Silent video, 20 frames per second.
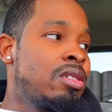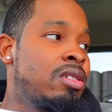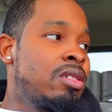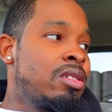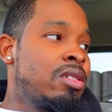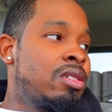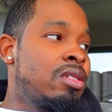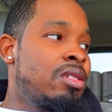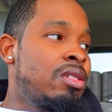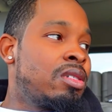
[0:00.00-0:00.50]

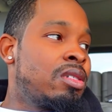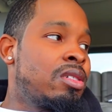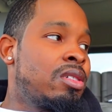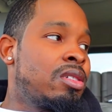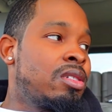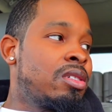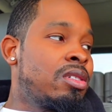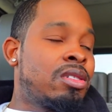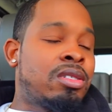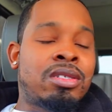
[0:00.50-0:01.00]
No.
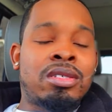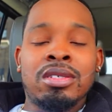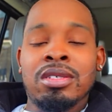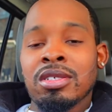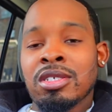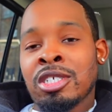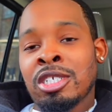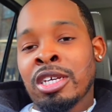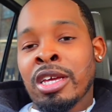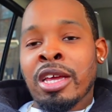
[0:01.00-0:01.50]

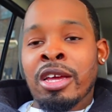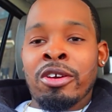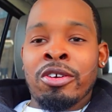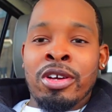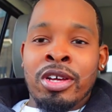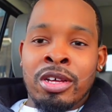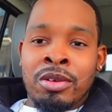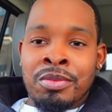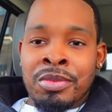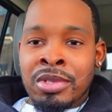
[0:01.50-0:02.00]
She ain't gonna
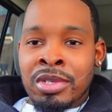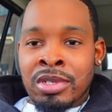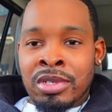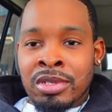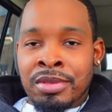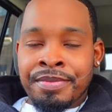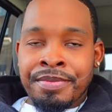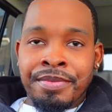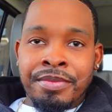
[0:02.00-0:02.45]
come in.